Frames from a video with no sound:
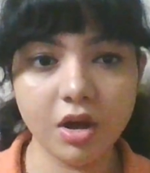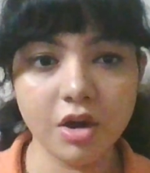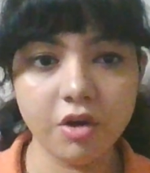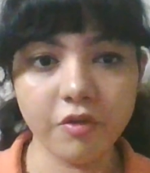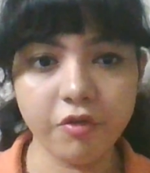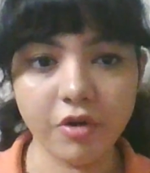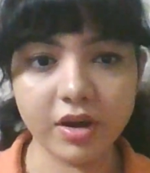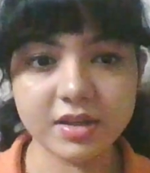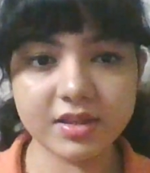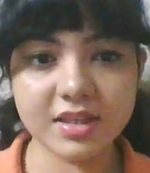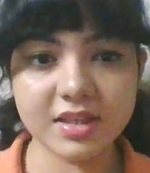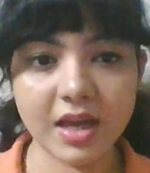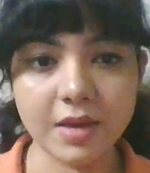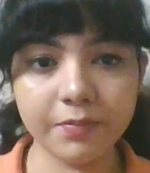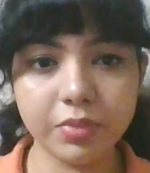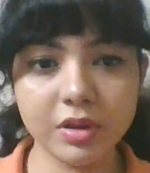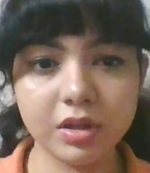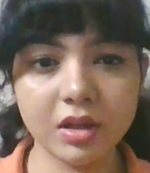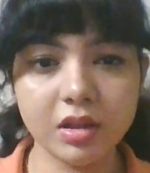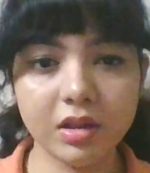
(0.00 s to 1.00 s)
For
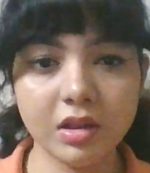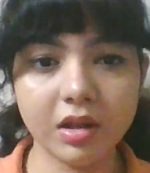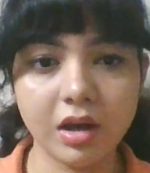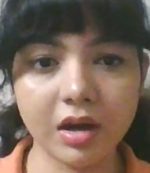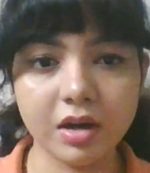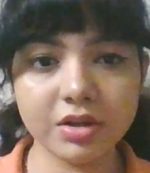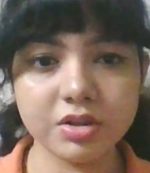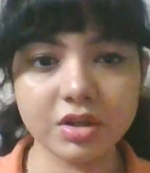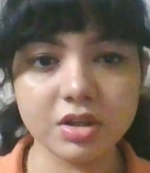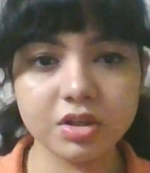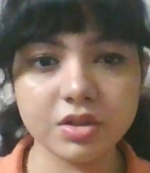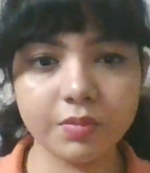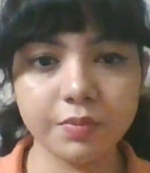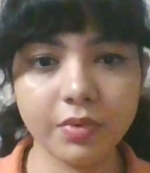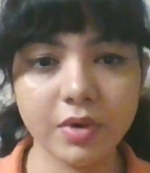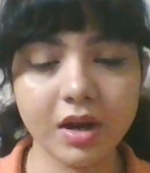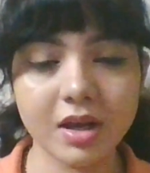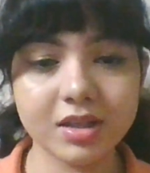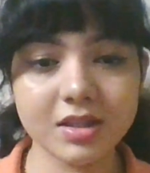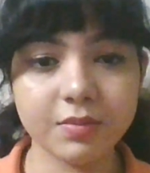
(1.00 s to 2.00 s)
example, a large
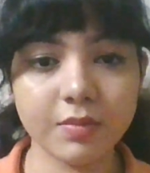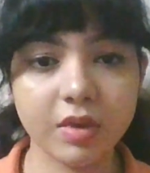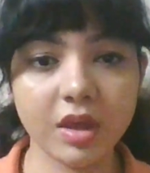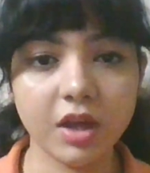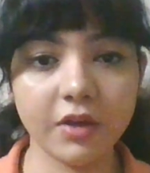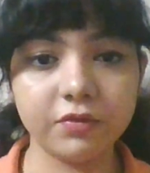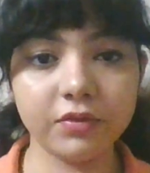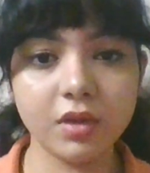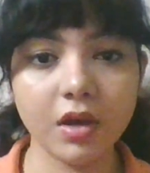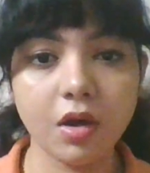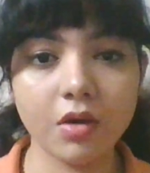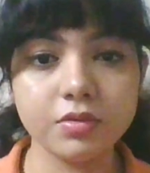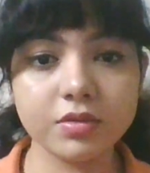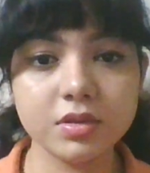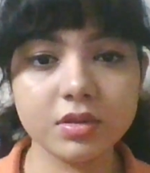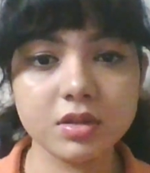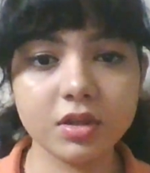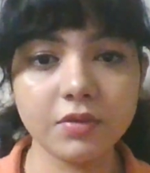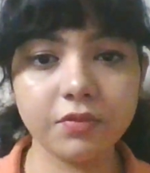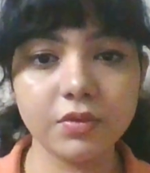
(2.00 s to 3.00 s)
enterprise may have
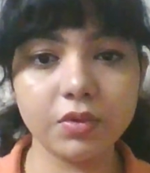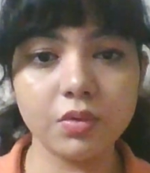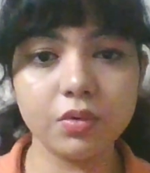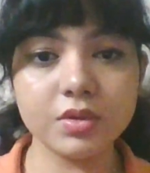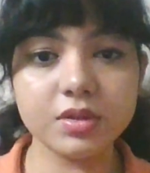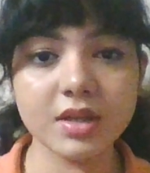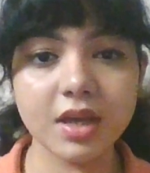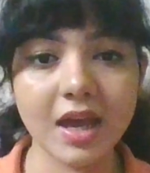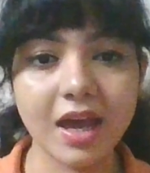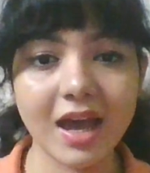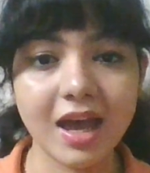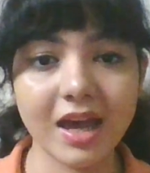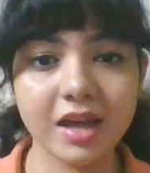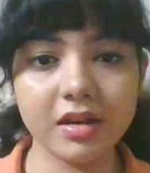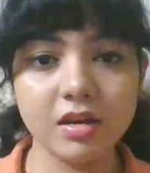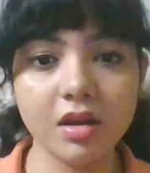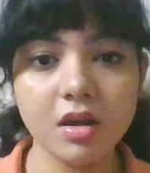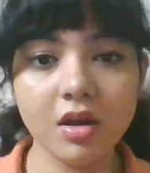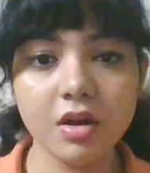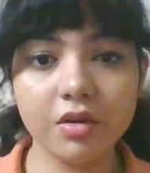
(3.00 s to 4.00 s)
thousands of nodes and